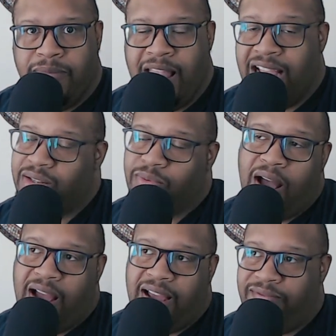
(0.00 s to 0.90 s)
That's
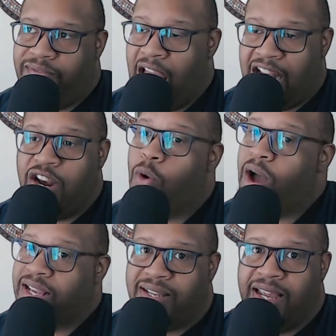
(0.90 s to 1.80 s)
why I know
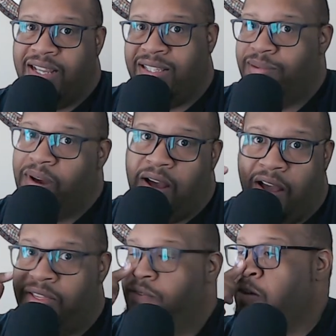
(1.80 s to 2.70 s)
I said this in my
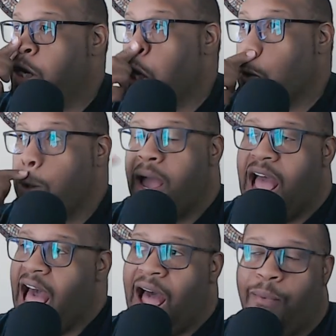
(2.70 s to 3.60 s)
other video.
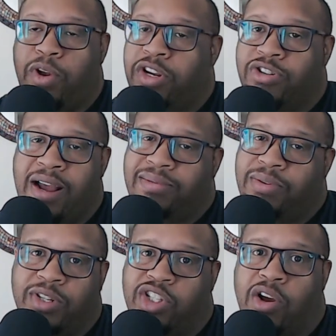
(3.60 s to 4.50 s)
I would have
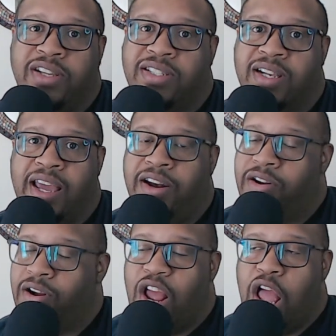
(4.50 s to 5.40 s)
drafted Rashawn
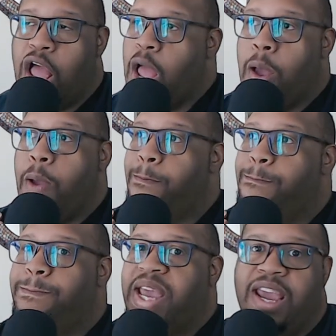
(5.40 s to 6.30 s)
Slater,
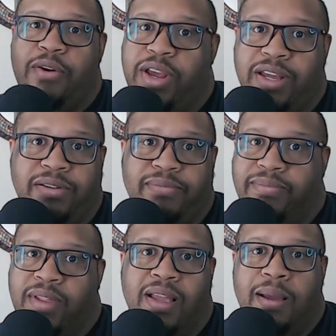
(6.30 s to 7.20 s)
period.
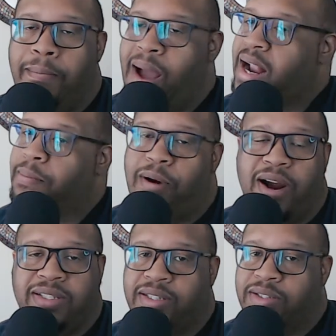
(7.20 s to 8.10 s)
Micah
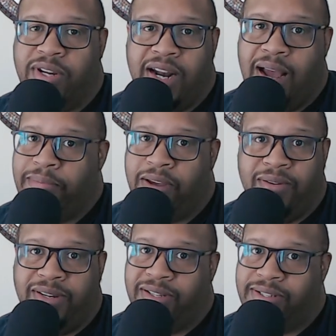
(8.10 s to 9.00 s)
Parsons would not be
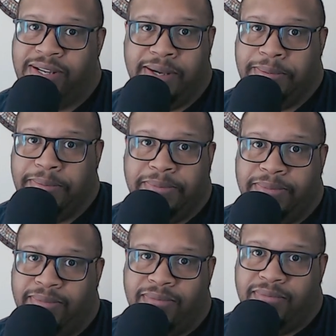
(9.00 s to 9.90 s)
on this team.
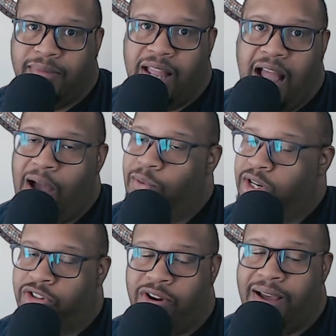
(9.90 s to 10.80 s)
I would
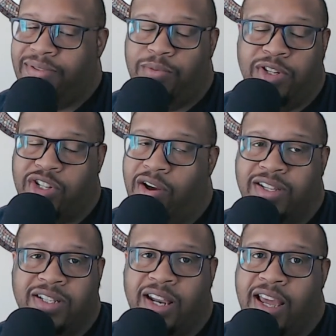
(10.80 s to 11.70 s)
have drafted
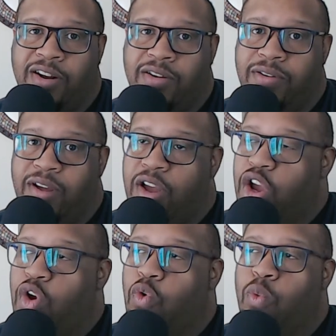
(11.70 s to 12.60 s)
Rashawn Slater
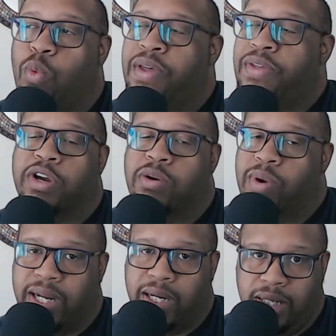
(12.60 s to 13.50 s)
with the
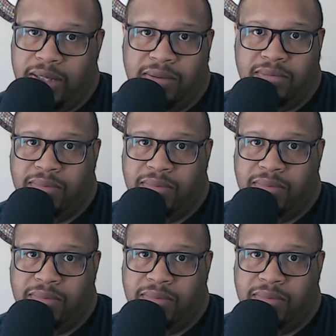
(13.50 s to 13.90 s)
quickness.